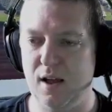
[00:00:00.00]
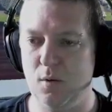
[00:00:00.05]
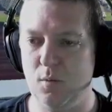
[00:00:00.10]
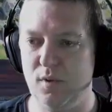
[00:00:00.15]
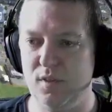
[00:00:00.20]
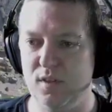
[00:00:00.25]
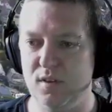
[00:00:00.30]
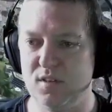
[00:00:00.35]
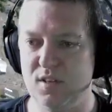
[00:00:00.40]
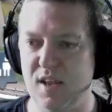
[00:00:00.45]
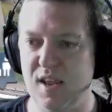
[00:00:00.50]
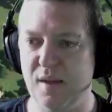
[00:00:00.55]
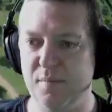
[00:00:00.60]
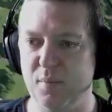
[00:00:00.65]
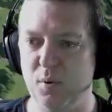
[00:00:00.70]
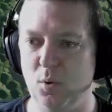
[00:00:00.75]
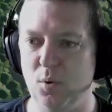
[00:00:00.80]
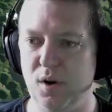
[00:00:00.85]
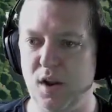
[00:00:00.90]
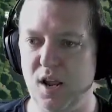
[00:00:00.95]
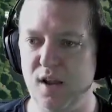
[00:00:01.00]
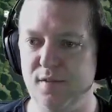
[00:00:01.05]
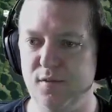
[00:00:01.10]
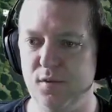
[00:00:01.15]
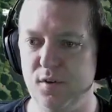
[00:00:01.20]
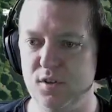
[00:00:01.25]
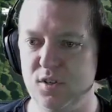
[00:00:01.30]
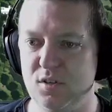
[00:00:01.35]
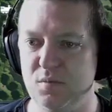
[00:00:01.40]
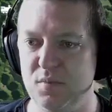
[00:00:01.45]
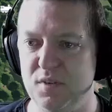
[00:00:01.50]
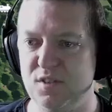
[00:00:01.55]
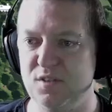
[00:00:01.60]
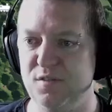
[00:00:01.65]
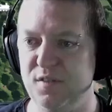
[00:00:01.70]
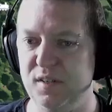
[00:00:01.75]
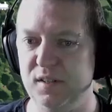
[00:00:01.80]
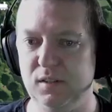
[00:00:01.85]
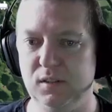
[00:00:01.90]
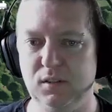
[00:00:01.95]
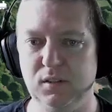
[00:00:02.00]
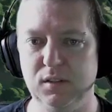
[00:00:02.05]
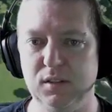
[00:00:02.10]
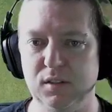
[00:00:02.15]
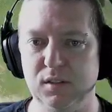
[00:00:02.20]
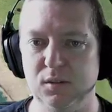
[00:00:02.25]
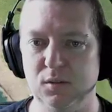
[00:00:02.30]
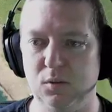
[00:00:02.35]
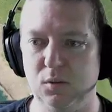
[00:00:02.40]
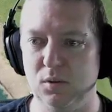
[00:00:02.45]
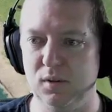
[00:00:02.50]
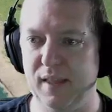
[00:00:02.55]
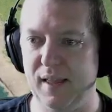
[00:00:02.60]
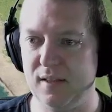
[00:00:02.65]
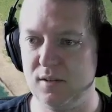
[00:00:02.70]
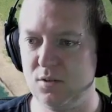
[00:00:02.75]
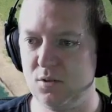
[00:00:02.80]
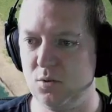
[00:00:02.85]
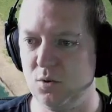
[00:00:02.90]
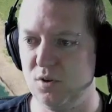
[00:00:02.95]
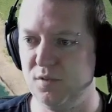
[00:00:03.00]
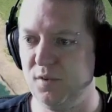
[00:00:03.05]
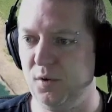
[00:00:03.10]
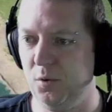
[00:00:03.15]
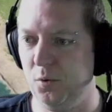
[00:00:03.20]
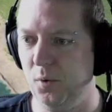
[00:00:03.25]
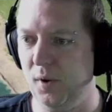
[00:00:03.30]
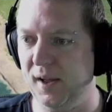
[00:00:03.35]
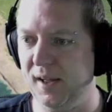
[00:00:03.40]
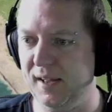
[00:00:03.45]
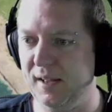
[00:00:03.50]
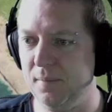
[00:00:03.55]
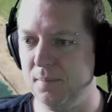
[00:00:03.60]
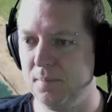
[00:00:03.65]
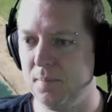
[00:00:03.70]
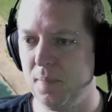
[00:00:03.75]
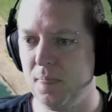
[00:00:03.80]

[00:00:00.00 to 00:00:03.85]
with its airport over at Smithville and all that sort of hoo-ha.